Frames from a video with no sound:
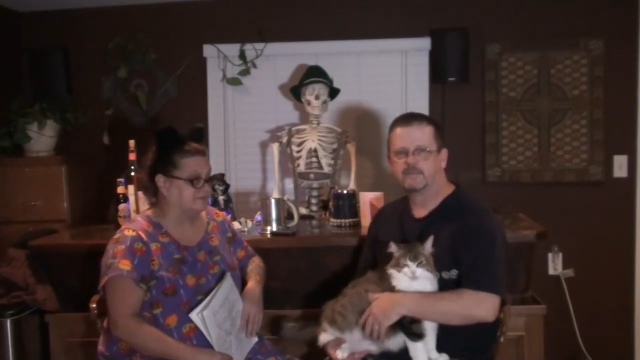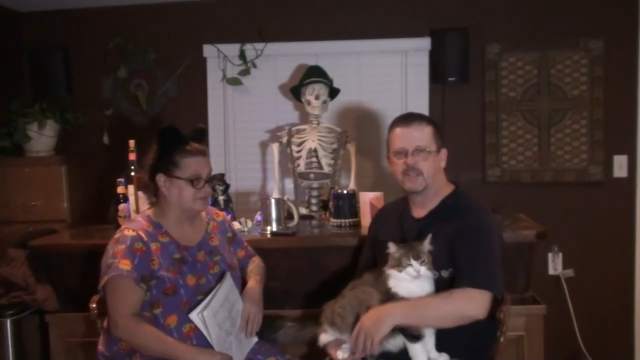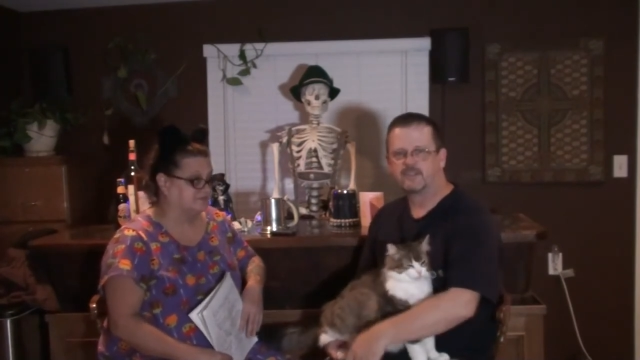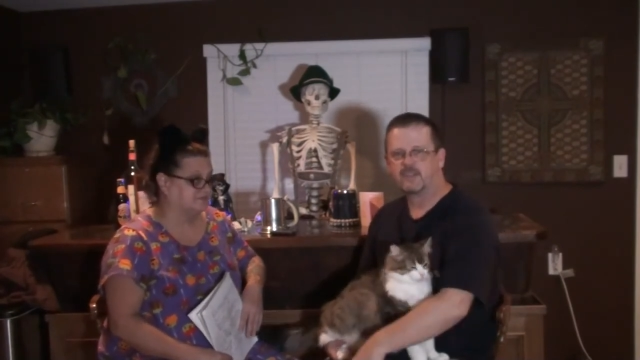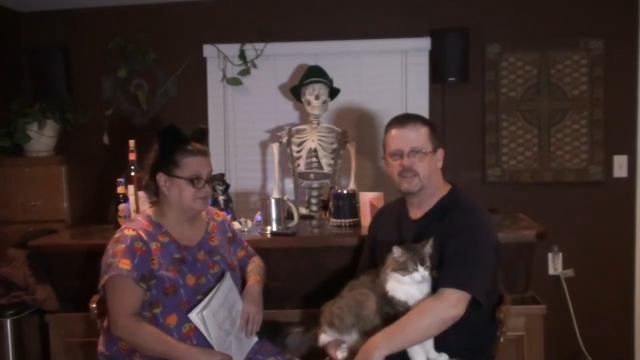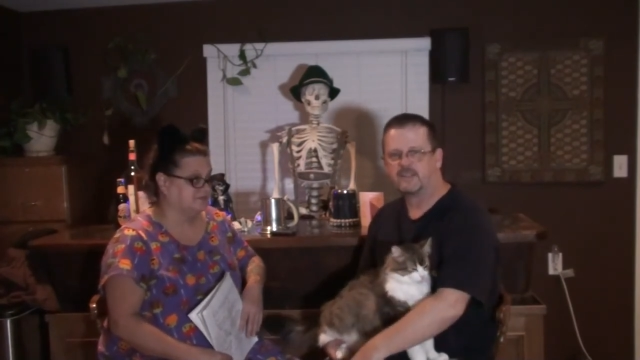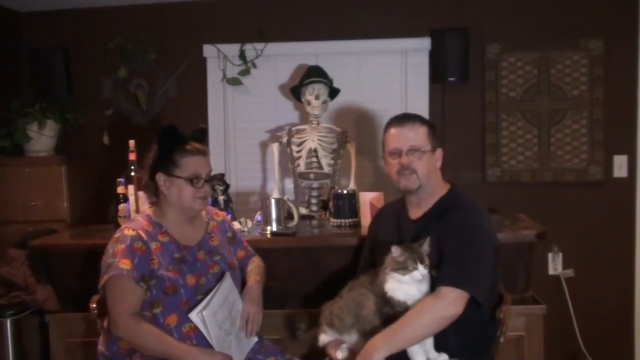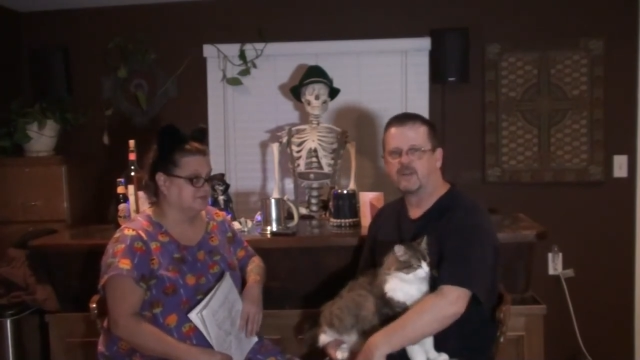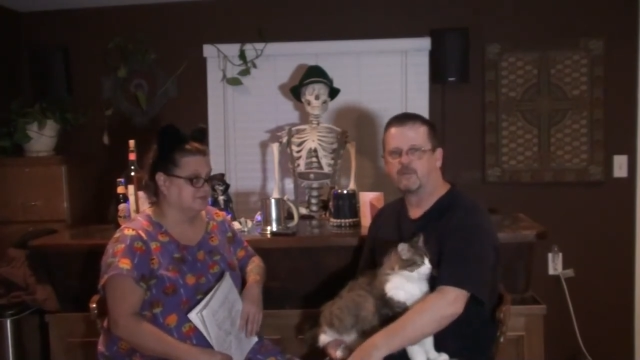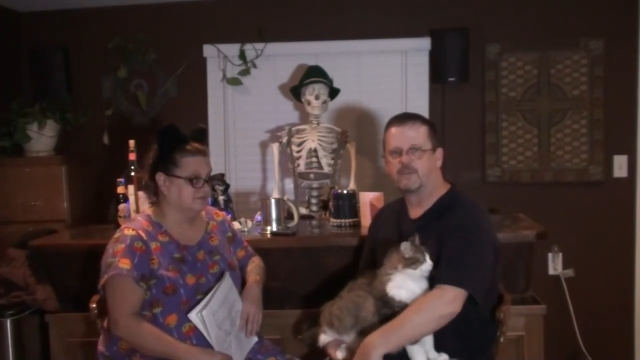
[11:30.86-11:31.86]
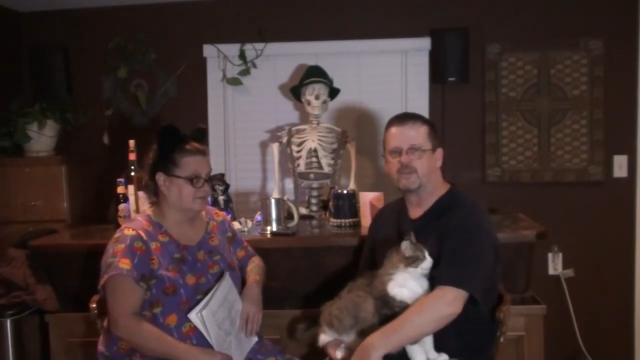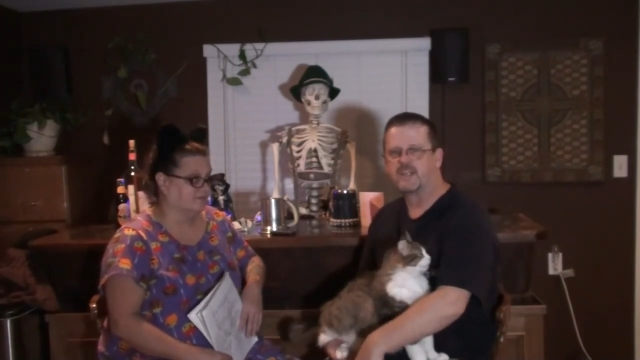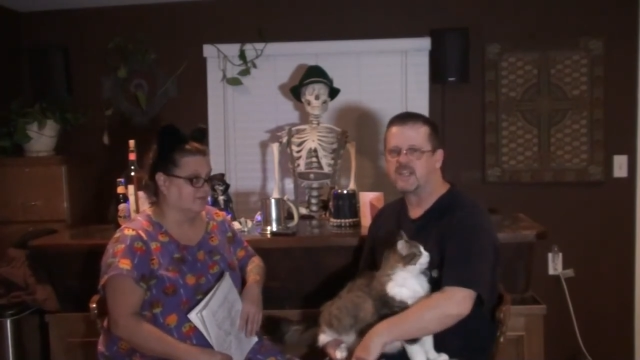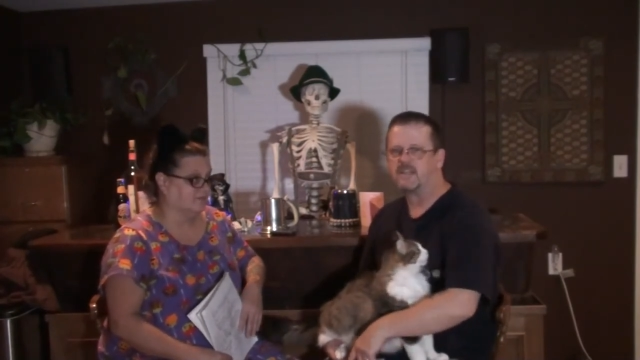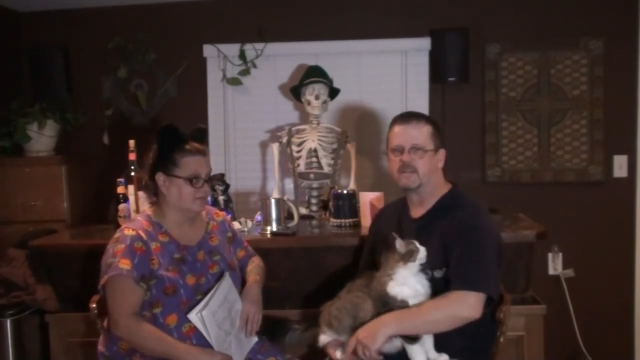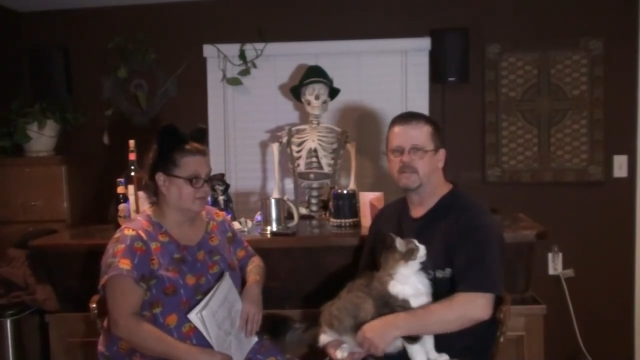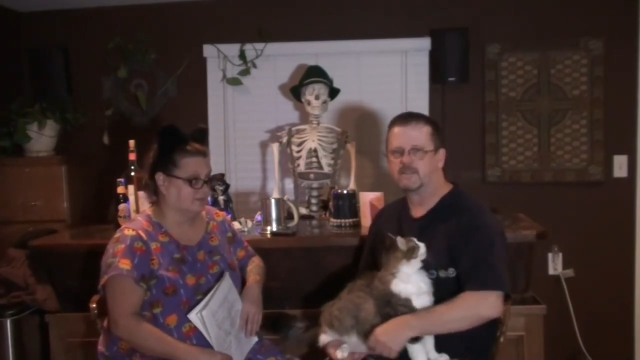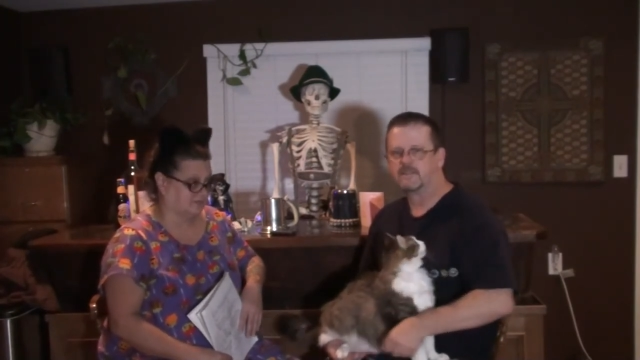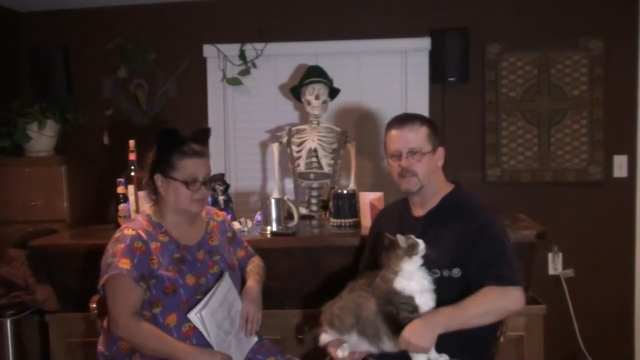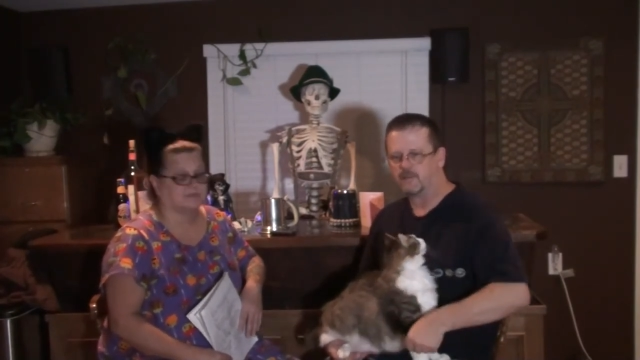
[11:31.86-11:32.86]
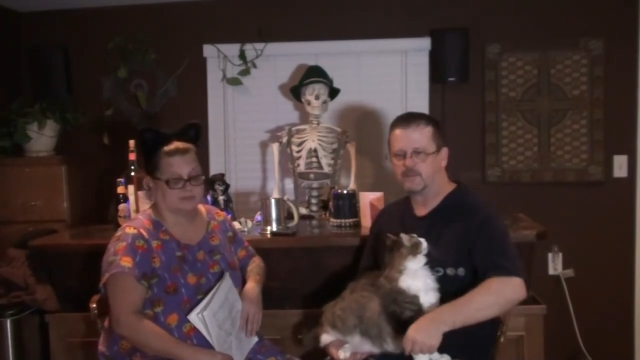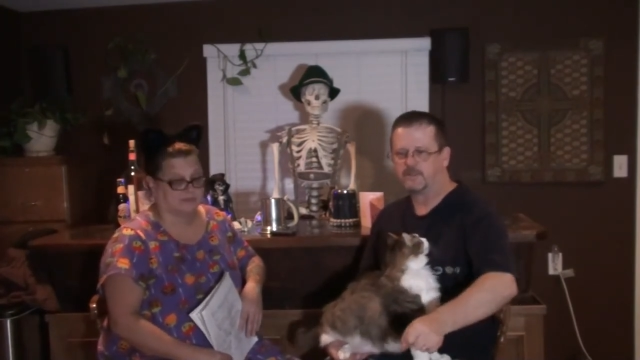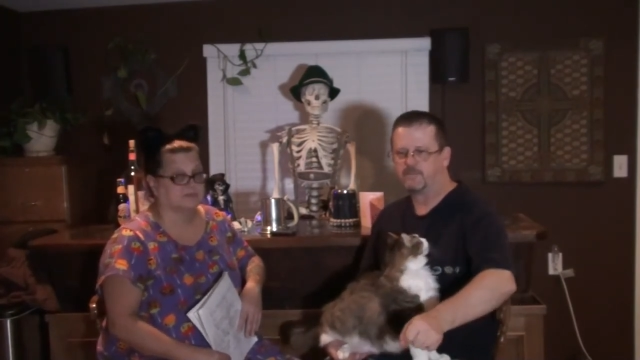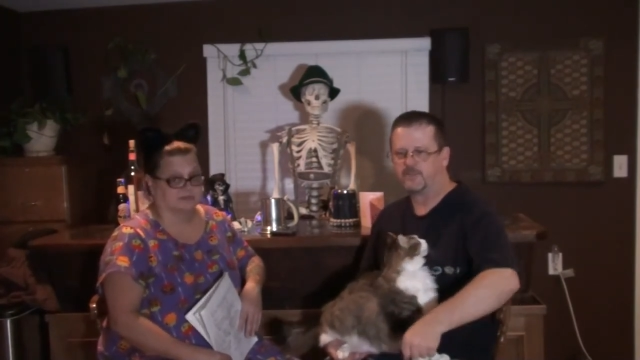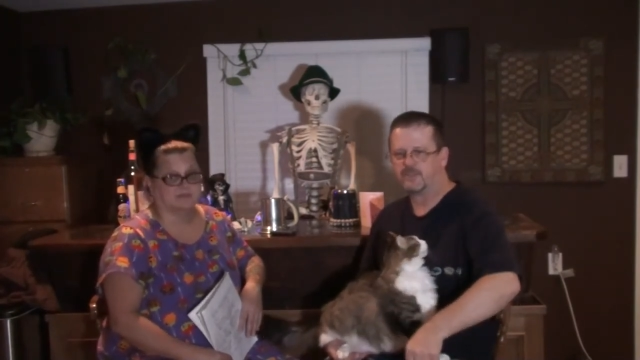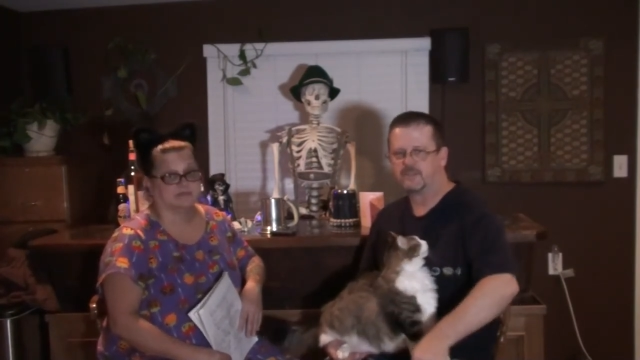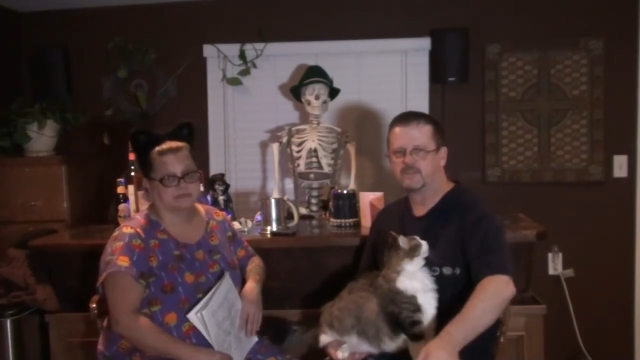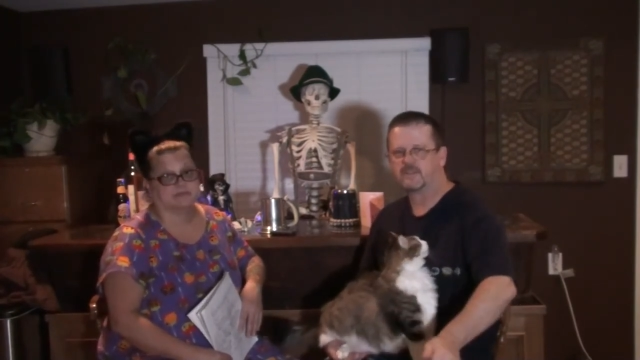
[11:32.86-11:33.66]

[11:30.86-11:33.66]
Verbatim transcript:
Speaker 1: that she leans on with her knee. So she push